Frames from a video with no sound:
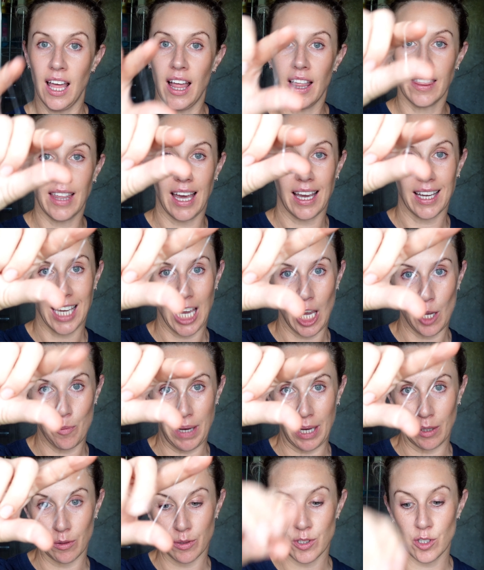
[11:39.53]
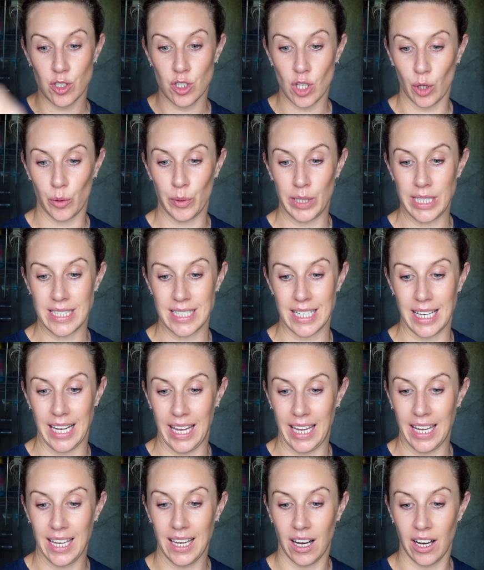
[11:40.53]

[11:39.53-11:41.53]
that came out so easily,